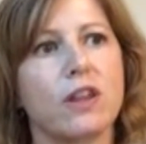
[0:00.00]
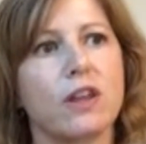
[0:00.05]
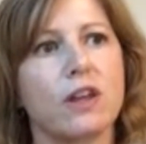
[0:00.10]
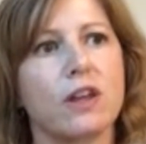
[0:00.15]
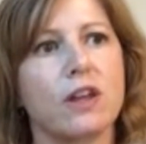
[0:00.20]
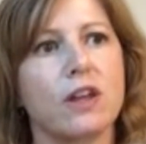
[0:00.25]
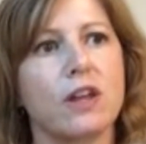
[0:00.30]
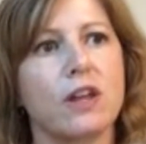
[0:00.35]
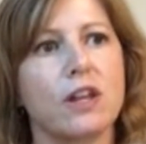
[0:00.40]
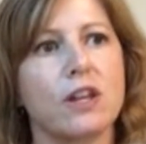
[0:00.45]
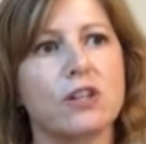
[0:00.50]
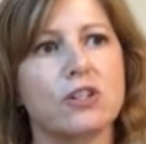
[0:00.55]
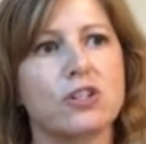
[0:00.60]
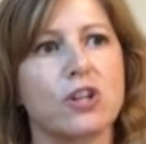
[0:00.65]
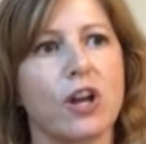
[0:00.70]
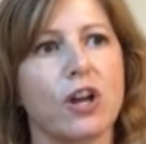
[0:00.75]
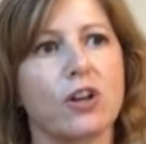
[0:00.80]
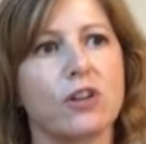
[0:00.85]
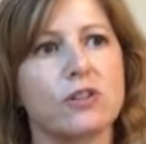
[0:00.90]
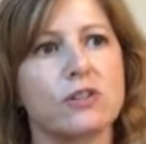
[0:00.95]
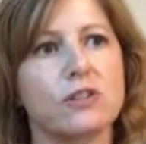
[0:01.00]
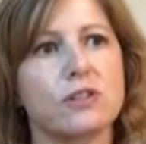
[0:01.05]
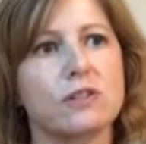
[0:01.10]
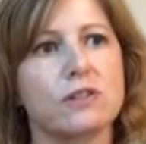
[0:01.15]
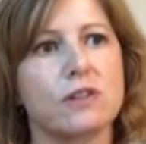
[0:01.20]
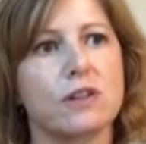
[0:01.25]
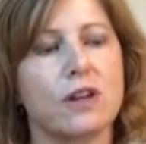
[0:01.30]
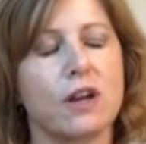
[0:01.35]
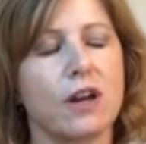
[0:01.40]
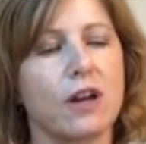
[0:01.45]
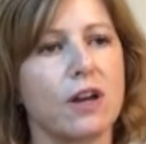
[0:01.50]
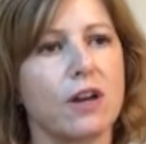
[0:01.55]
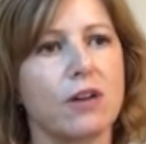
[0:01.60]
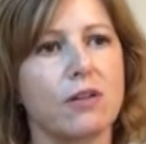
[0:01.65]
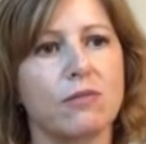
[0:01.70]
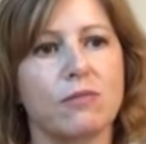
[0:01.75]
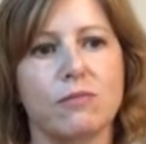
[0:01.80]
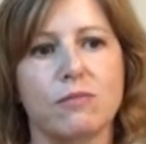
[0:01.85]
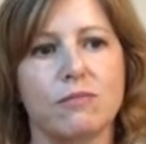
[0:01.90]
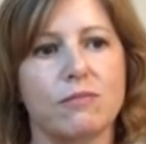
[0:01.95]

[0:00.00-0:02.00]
the child's uh,